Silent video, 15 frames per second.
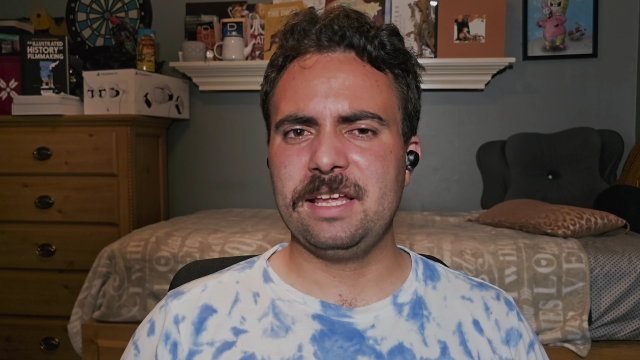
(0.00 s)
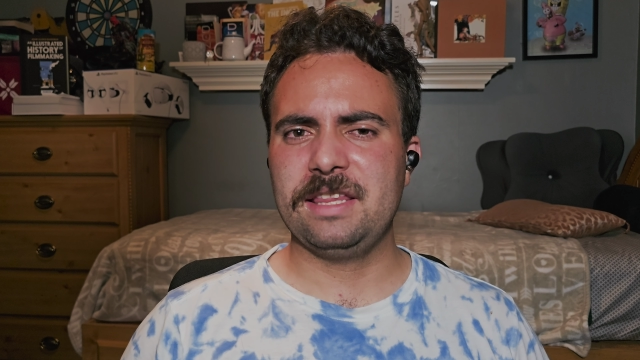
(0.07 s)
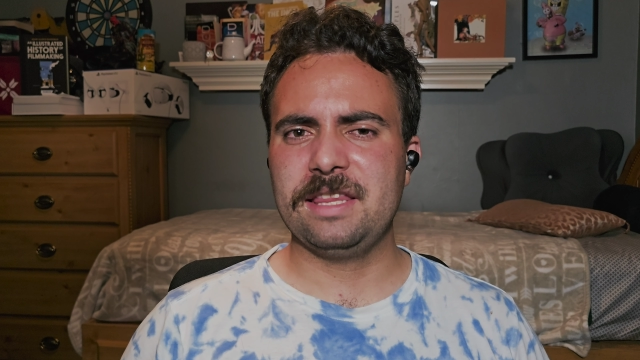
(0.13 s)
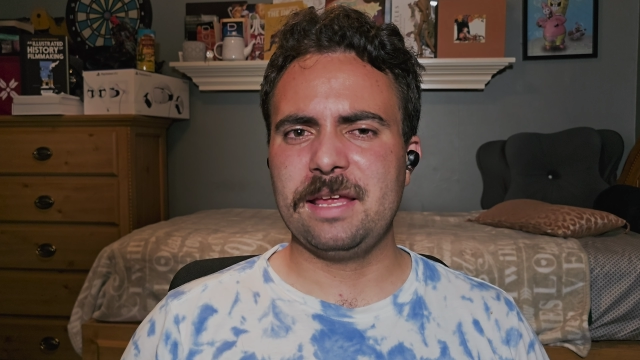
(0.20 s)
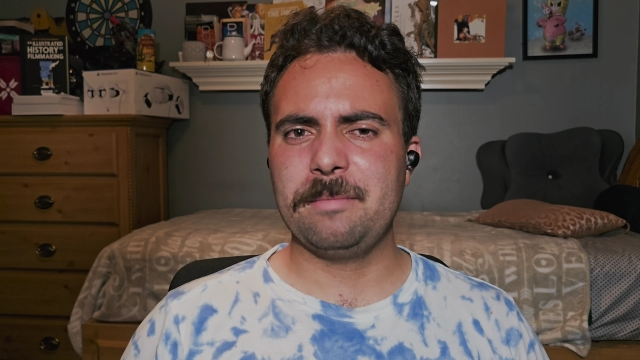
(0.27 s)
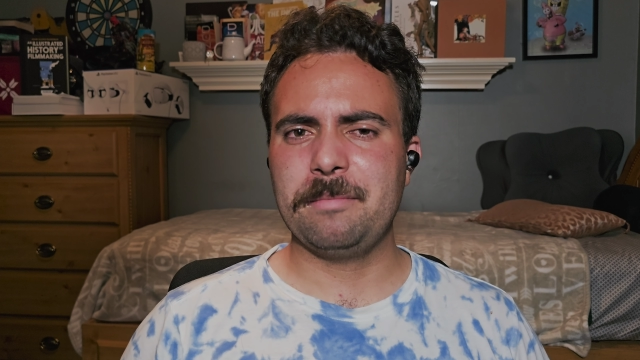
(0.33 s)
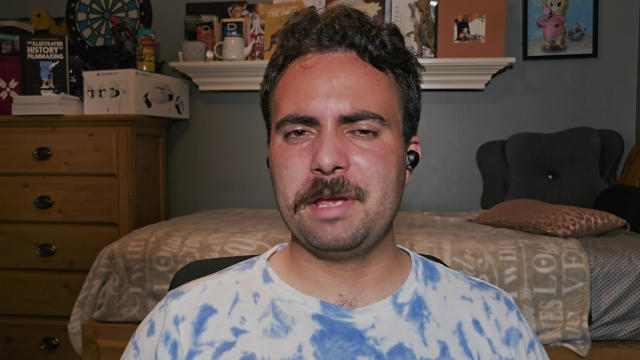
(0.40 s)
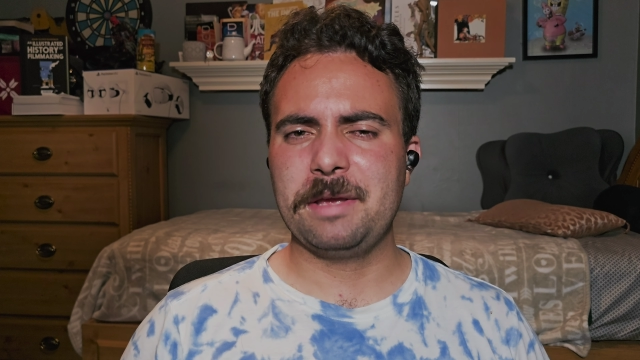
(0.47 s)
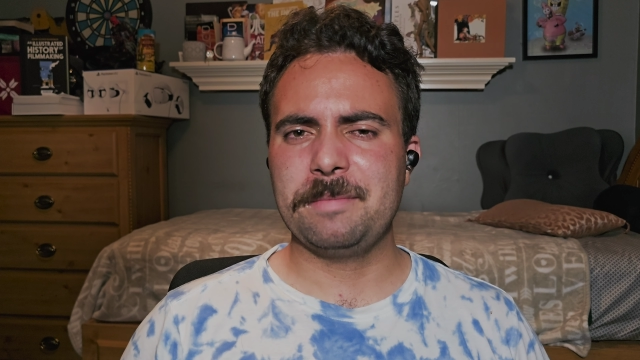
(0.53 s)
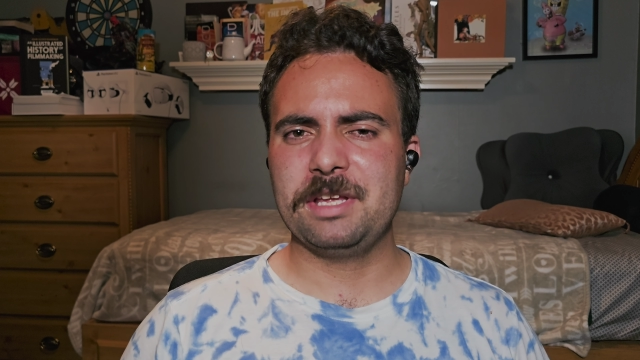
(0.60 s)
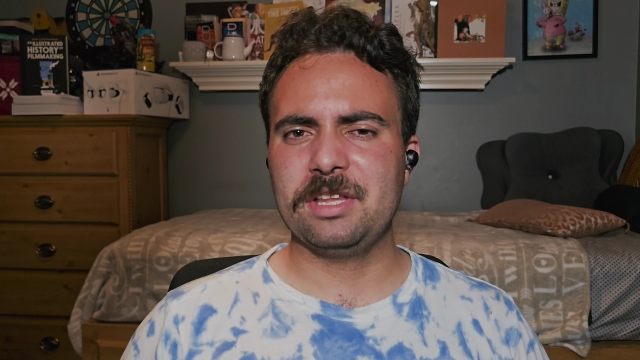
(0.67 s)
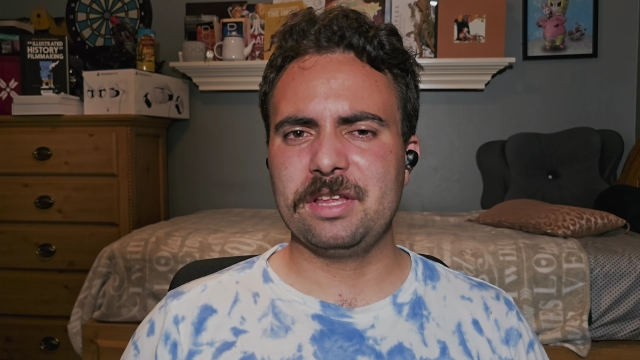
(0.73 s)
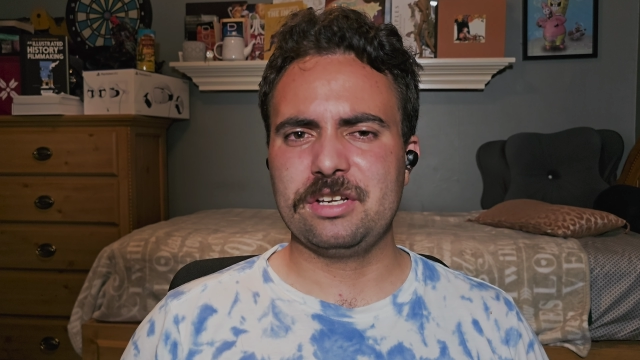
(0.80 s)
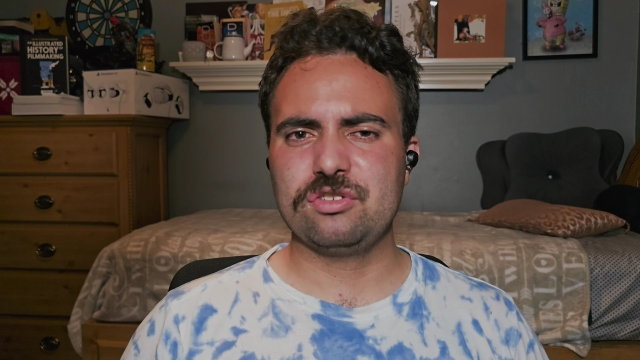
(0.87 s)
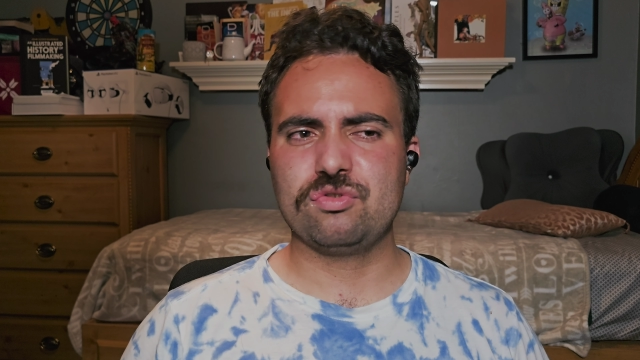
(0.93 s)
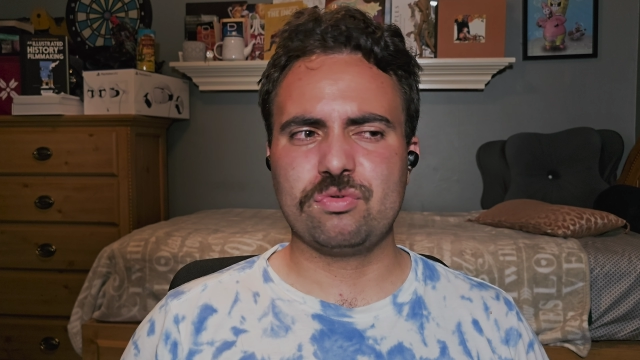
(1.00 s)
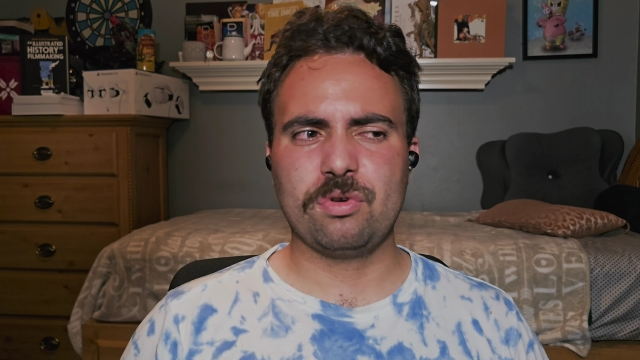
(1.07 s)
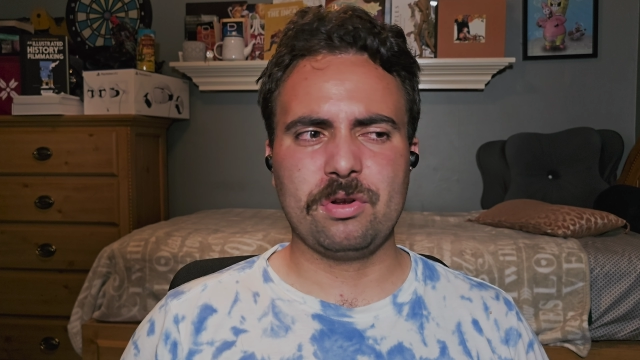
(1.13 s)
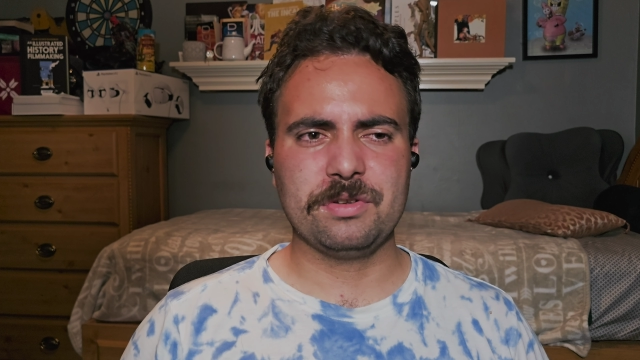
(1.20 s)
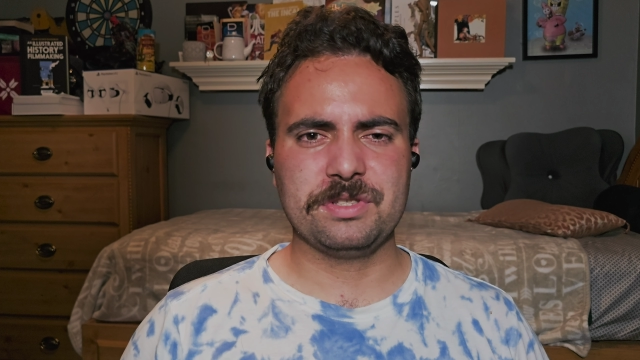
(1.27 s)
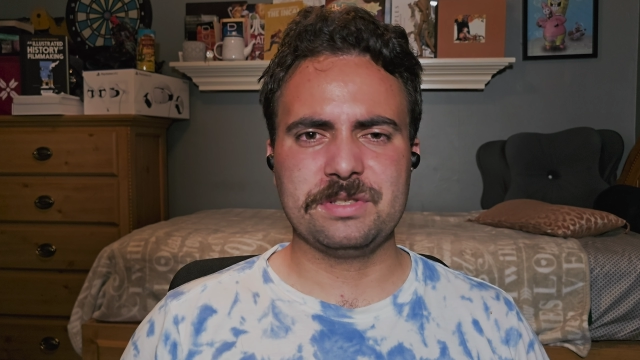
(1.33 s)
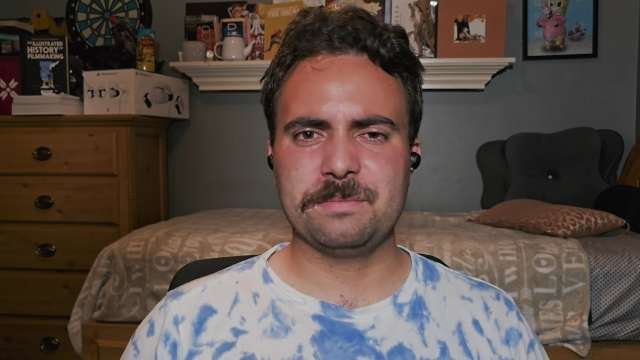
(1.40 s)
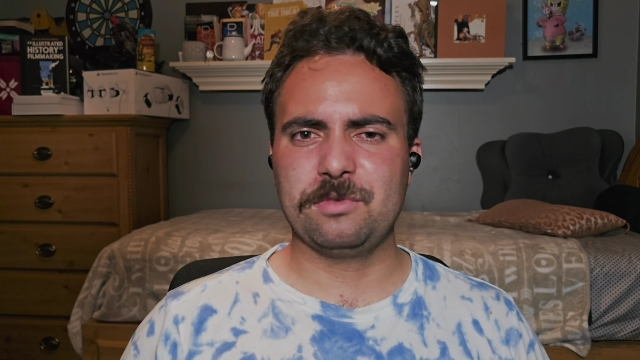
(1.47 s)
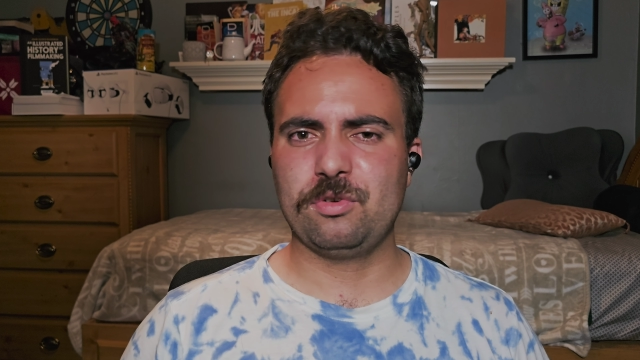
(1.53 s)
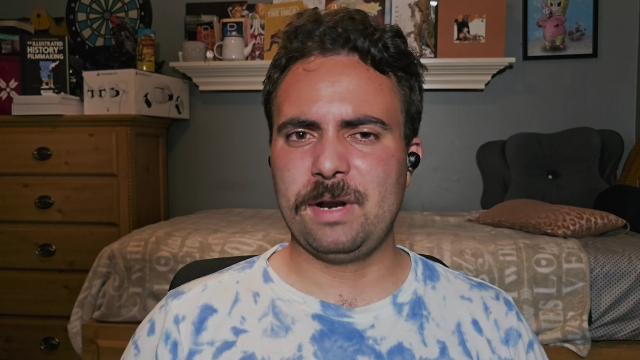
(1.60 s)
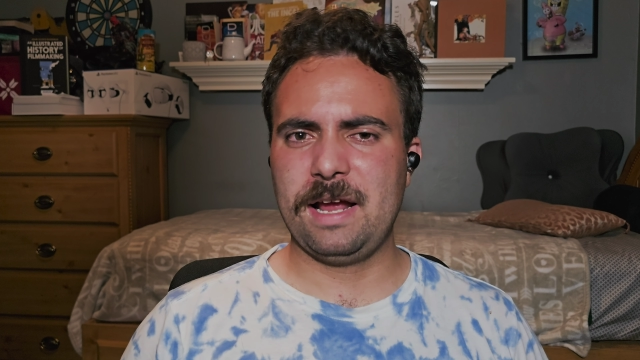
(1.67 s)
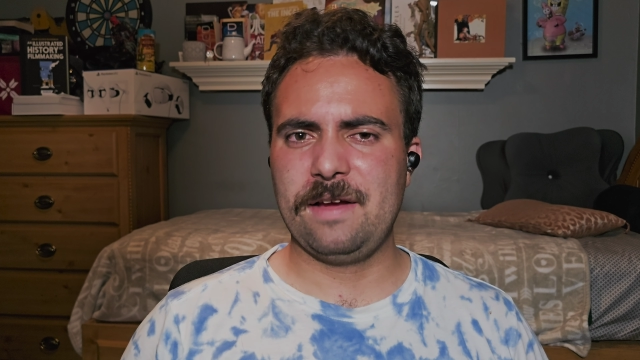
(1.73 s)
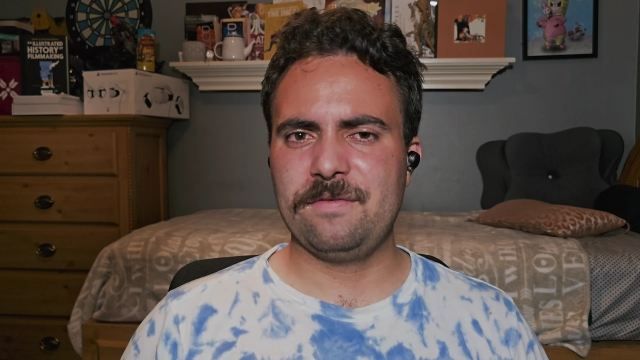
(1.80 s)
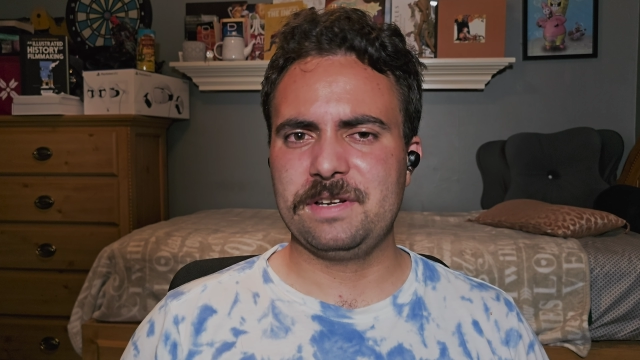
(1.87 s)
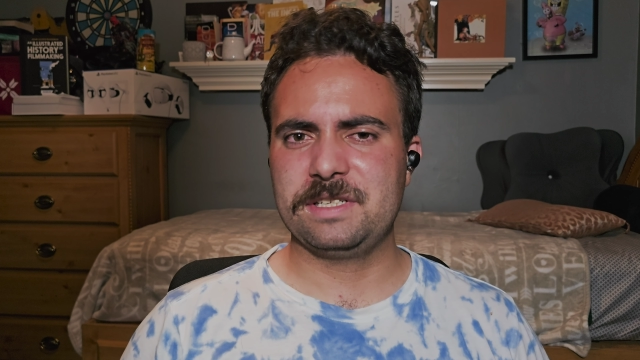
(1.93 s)
and then maybe like draw some
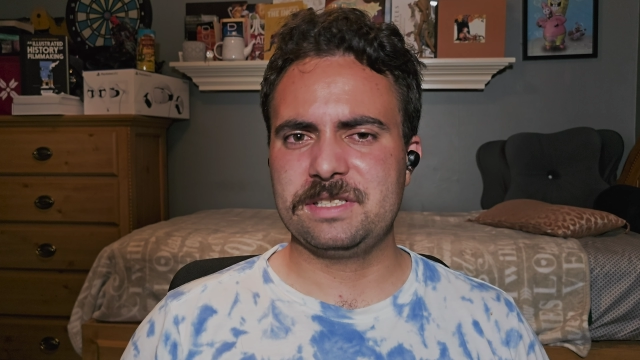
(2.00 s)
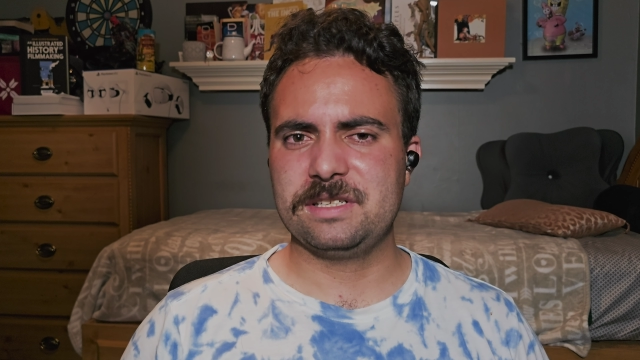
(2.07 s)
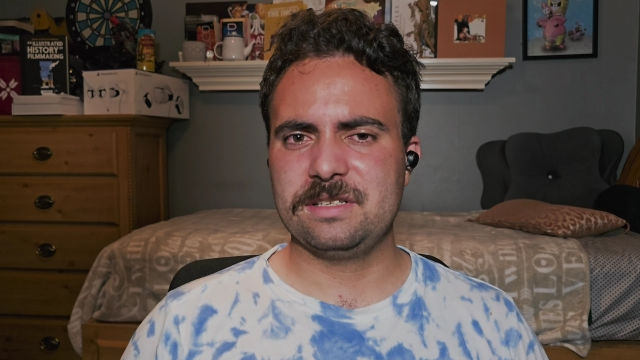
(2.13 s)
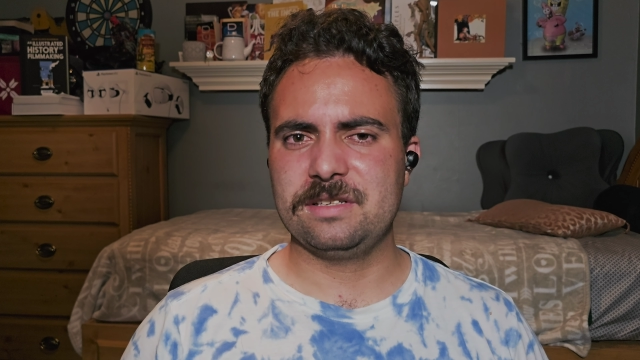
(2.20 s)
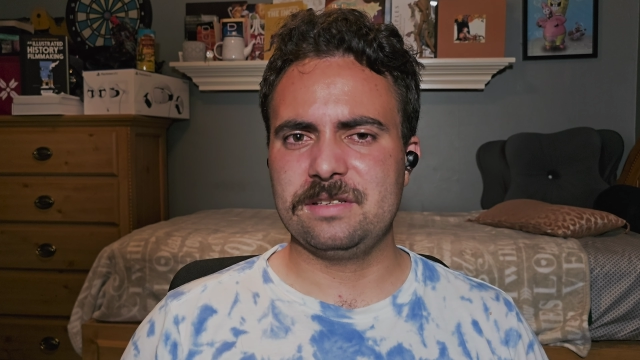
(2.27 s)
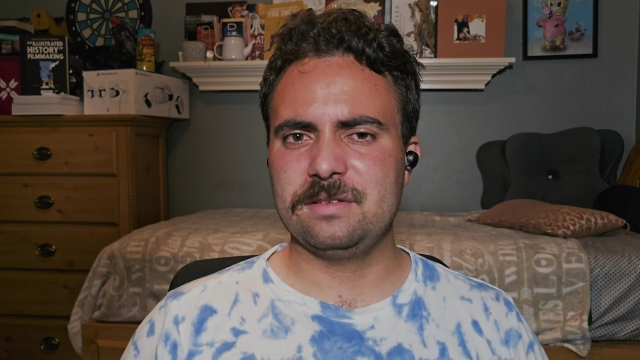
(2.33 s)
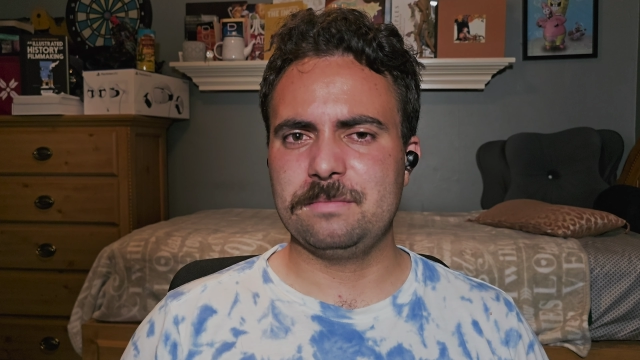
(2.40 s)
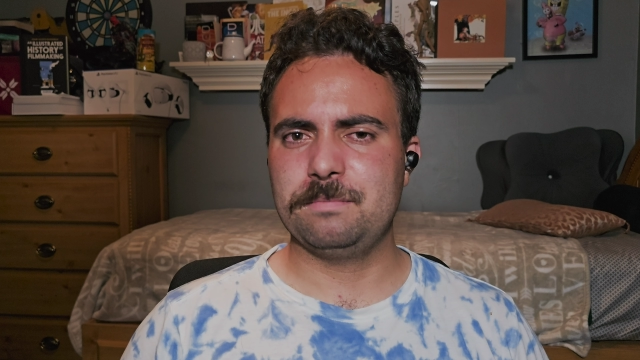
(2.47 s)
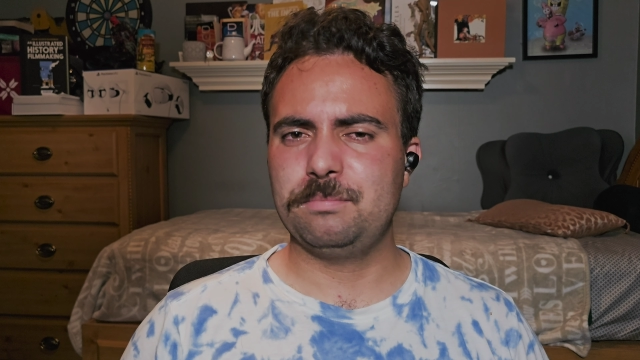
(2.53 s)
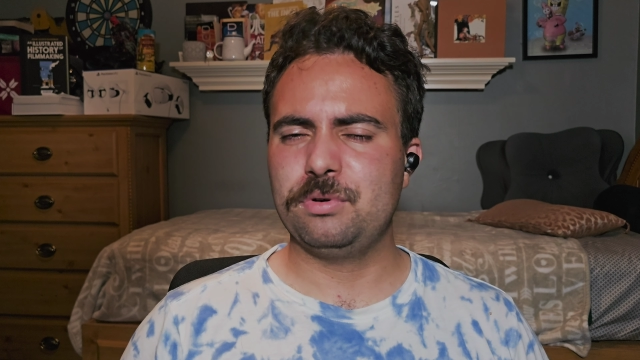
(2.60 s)
graphics and